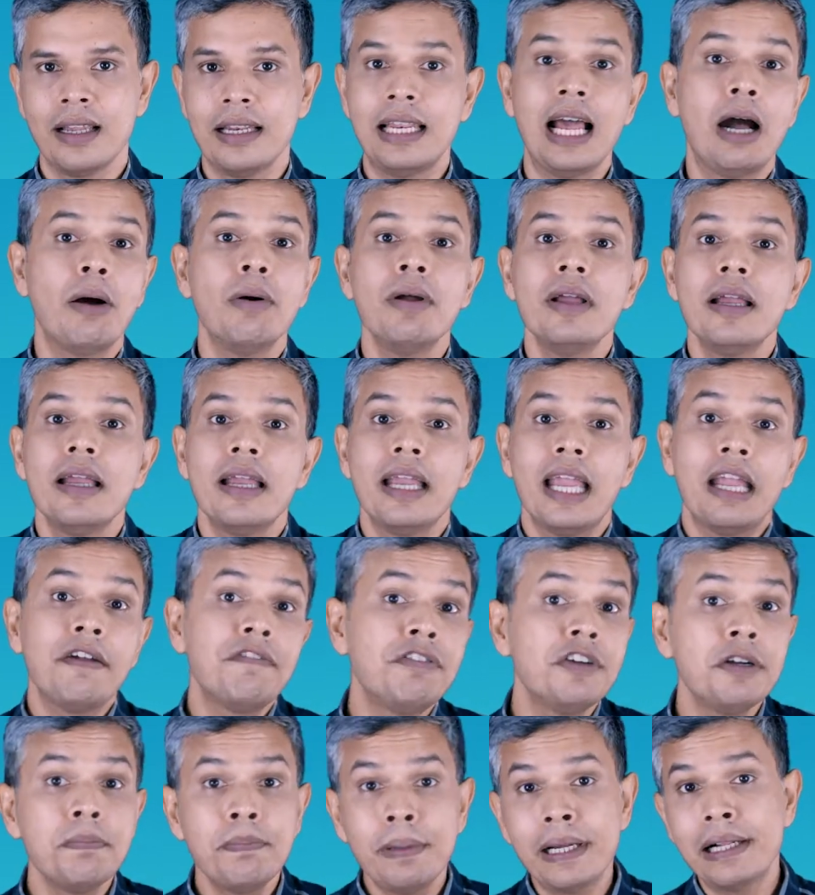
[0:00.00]
Now,
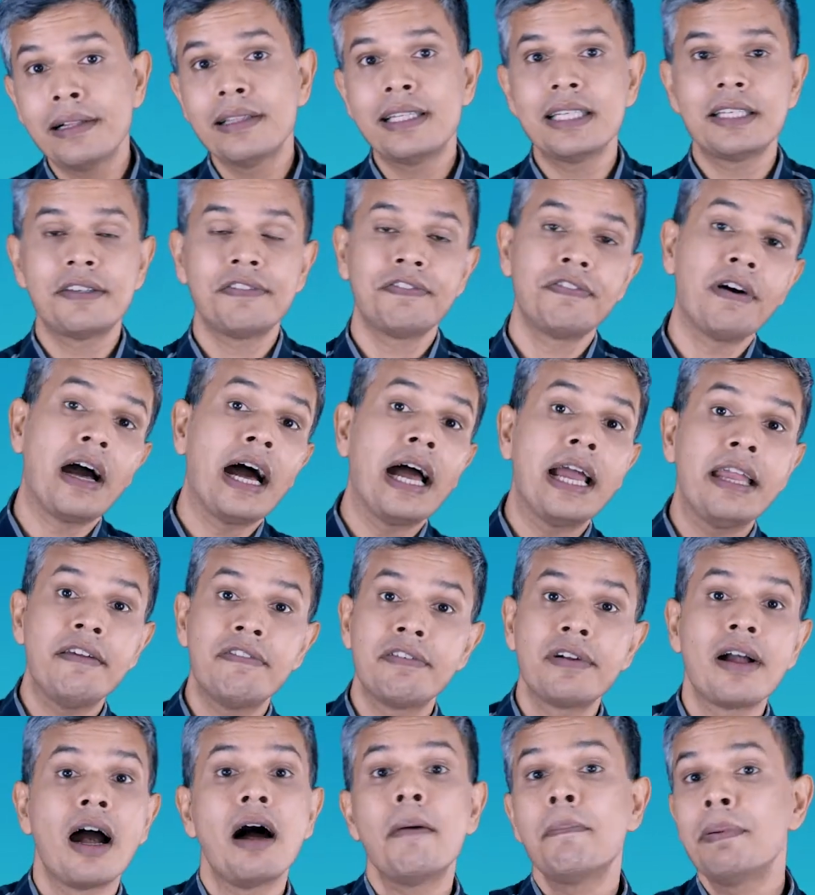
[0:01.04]
if we build these
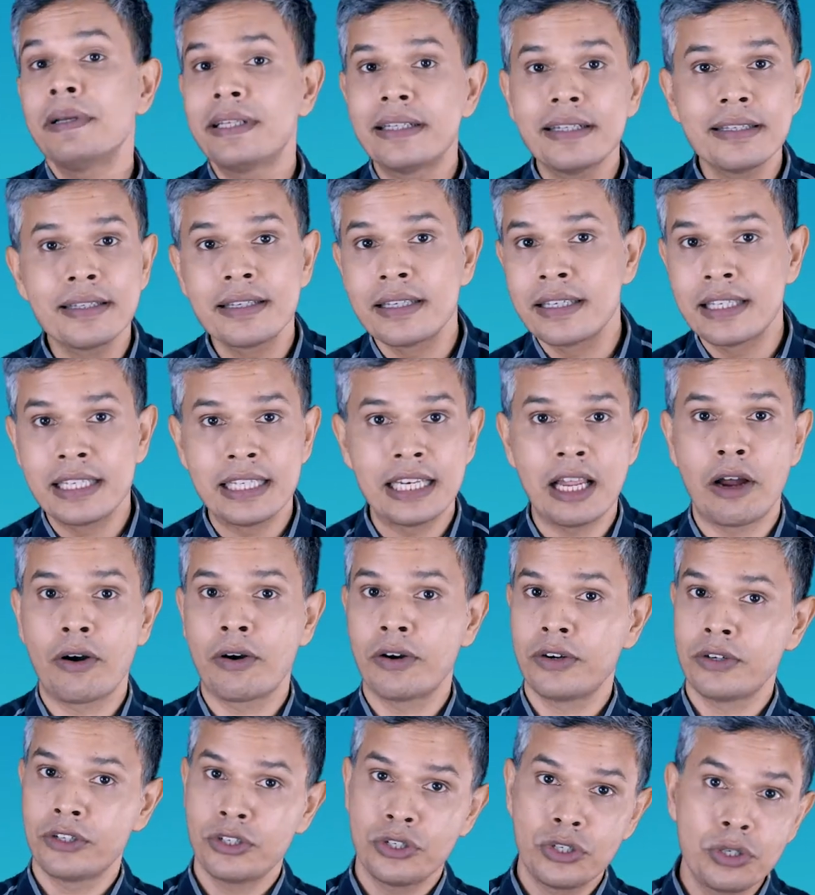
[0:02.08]
five competences in
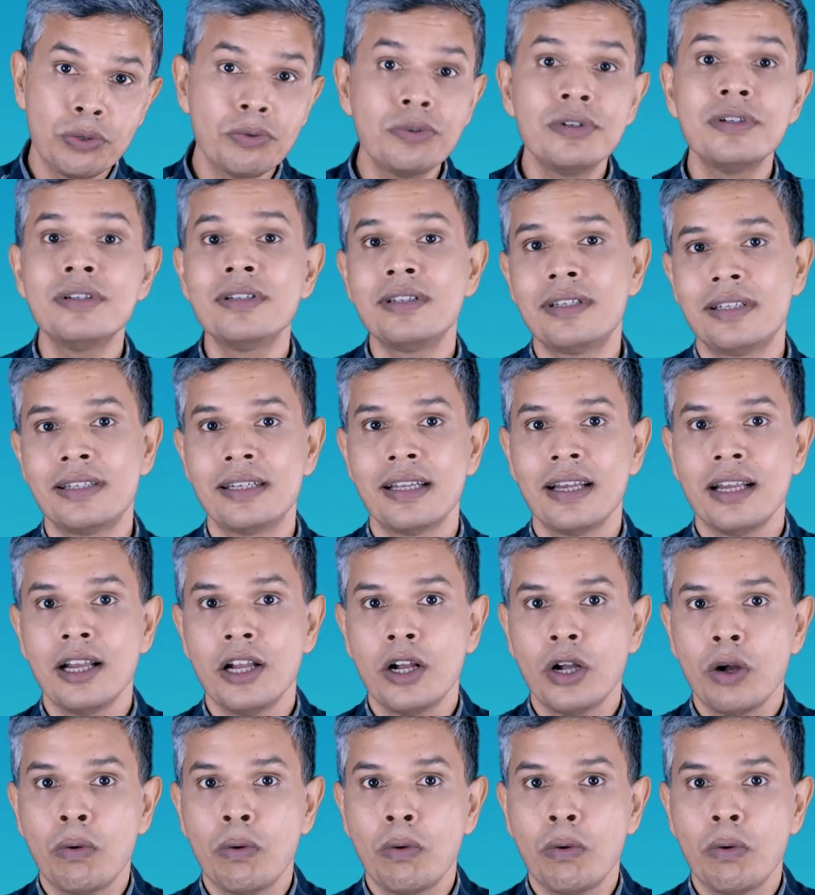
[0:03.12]
our students,